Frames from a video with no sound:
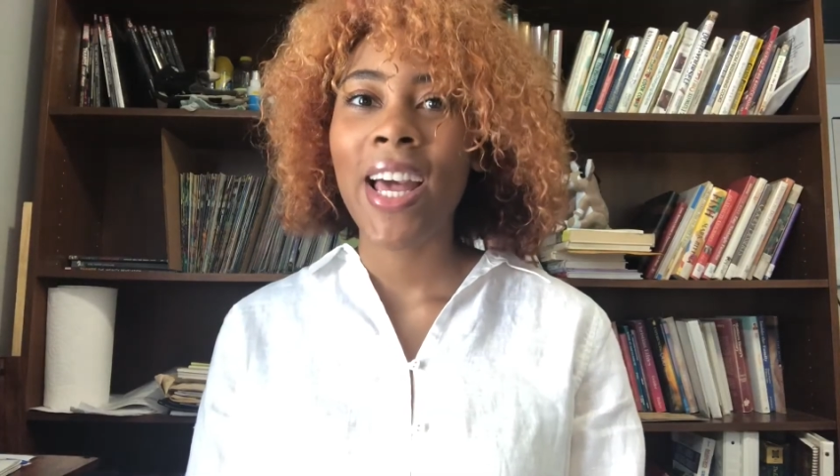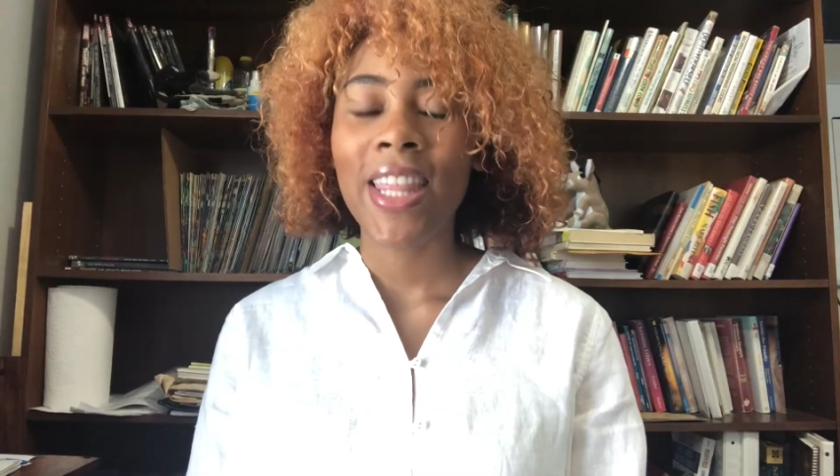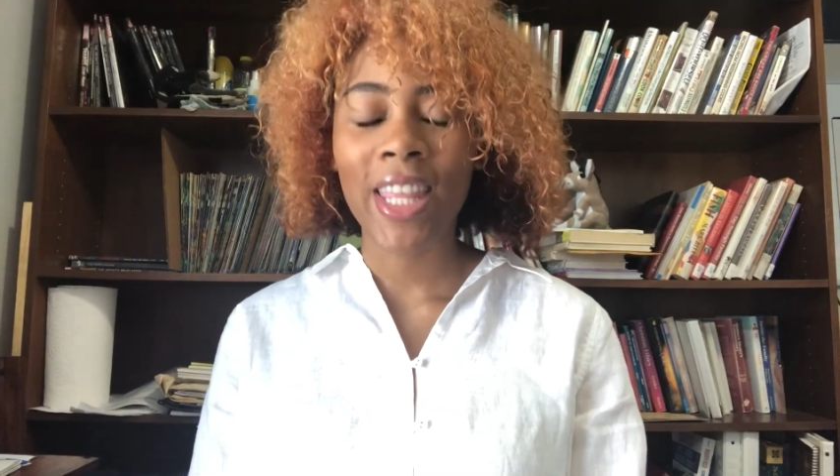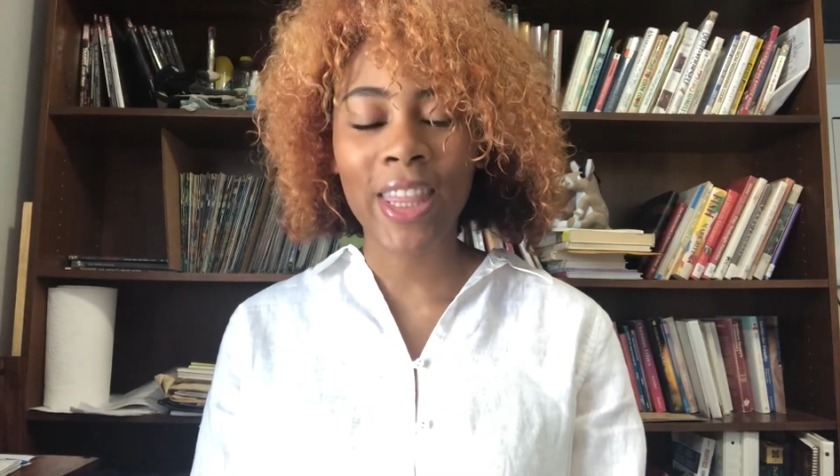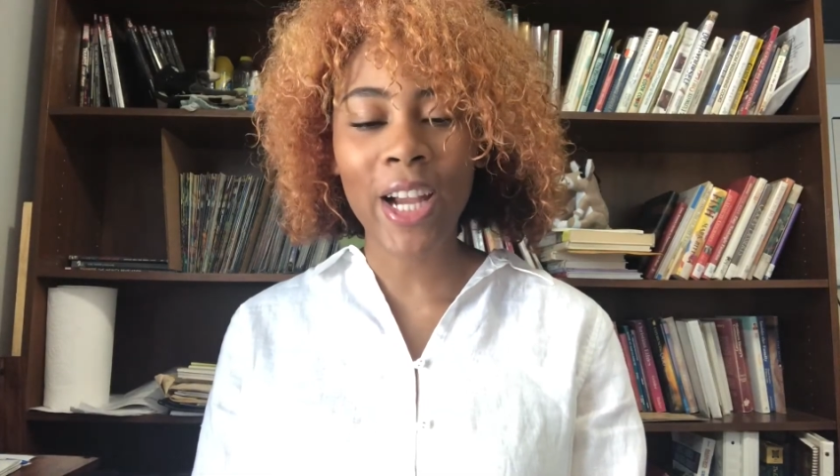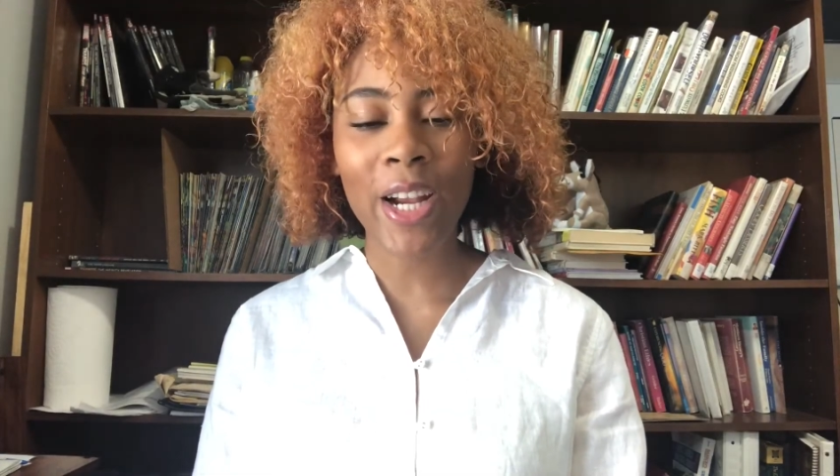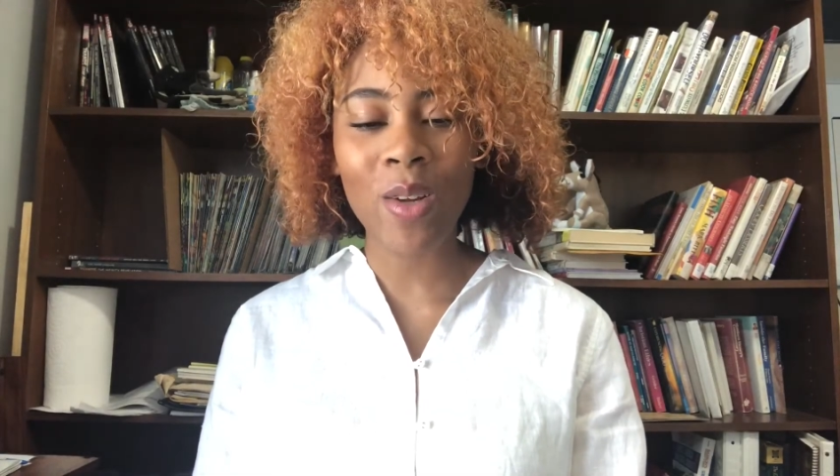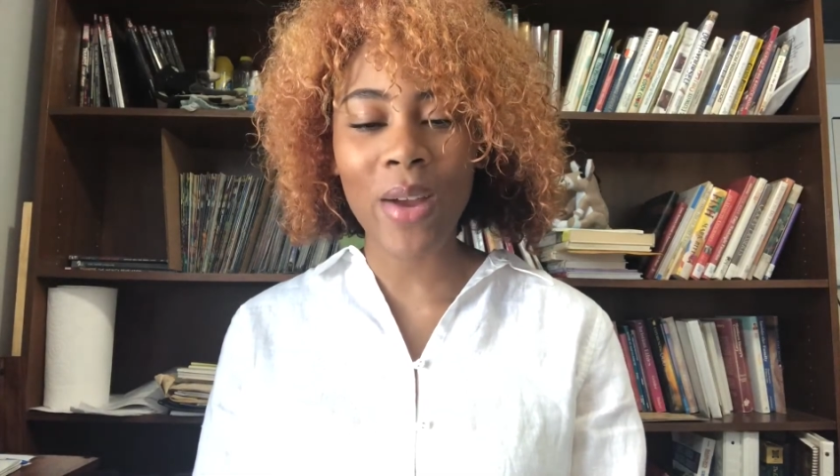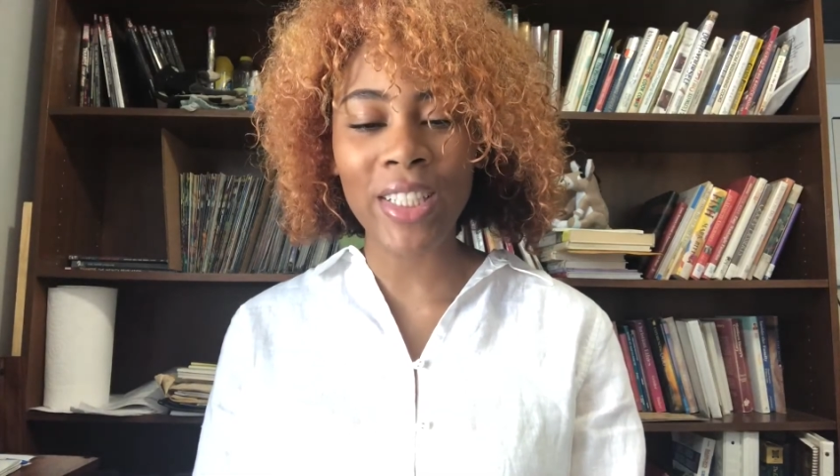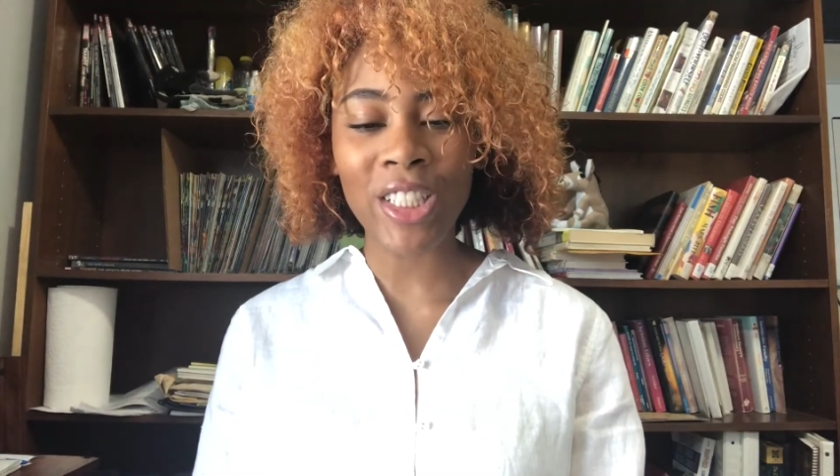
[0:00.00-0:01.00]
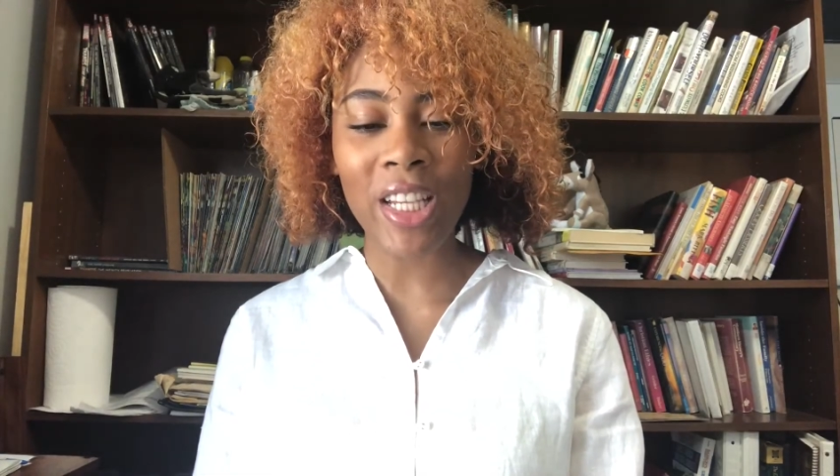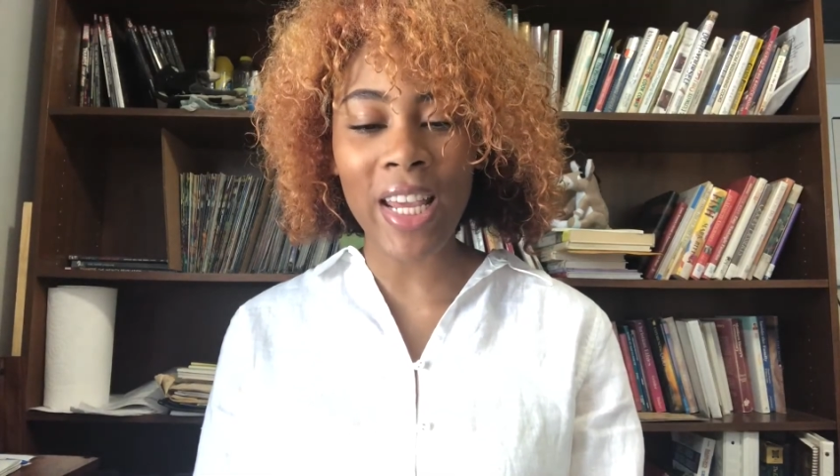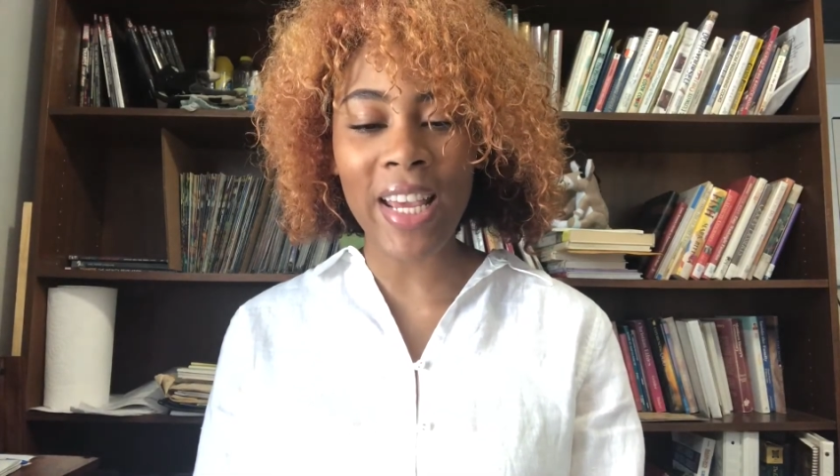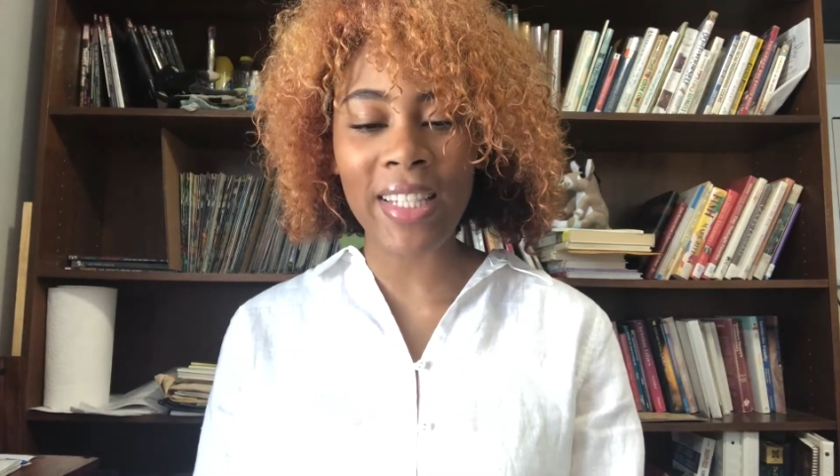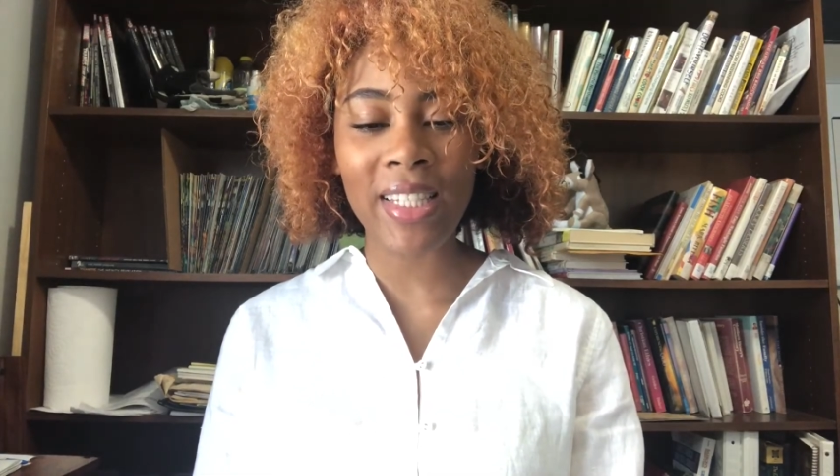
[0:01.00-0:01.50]
The third question
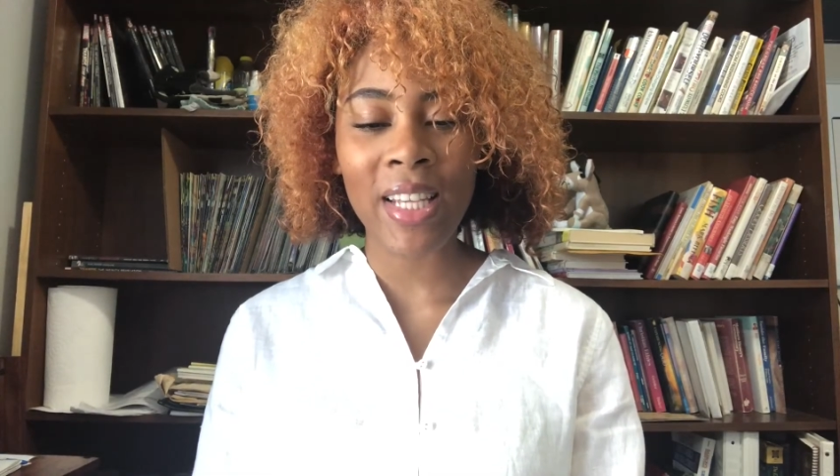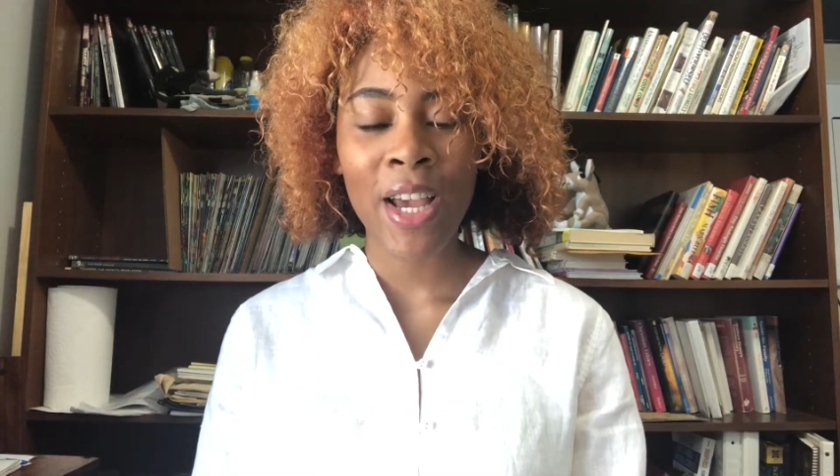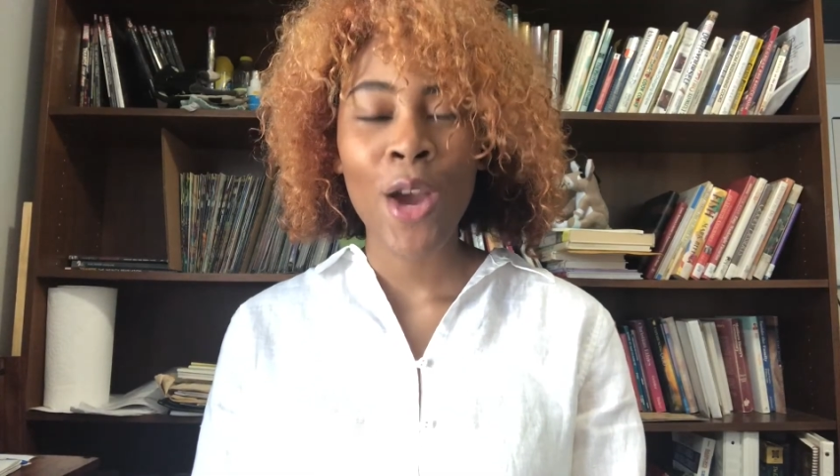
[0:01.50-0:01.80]
is,